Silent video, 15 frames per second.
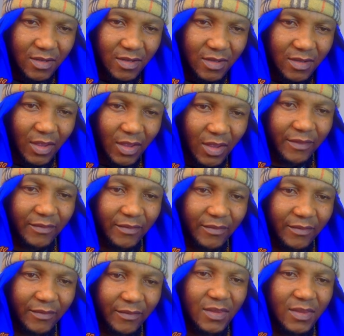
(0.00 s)
Okay.
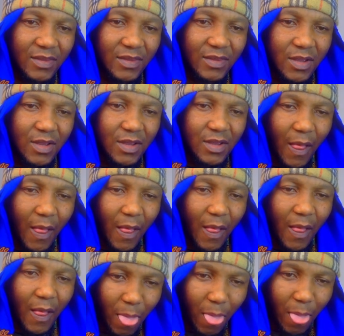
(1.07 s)

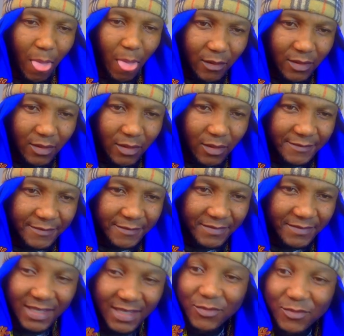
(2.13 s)
Okay,
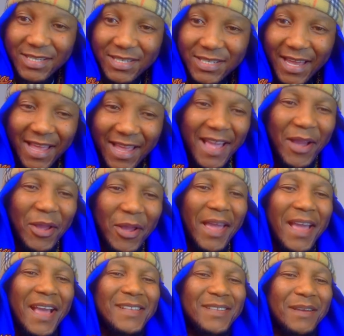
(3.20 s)
that's want to take it. Okay,
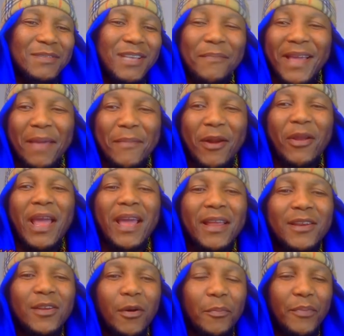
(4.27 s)
sometime I give it. Okay,
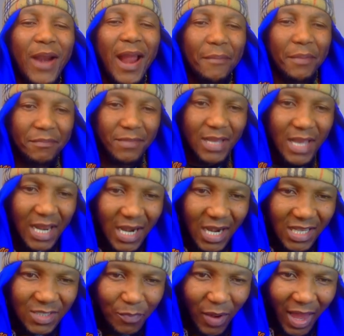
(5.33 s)
no problem.
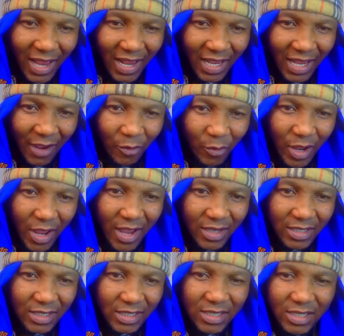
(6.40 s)
Let's plug again
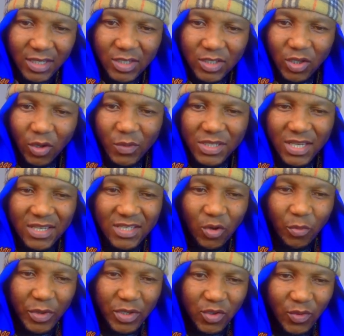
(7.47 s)
quick. So we say
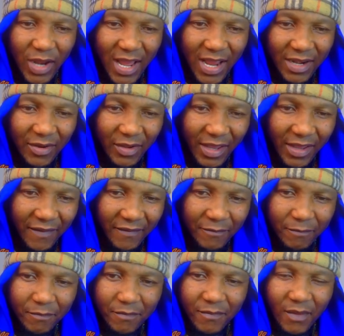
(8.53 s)
0.29. Okay,
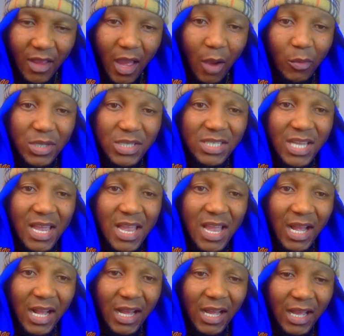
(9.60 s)
we say
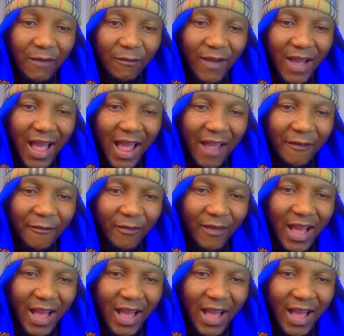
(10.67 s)
5,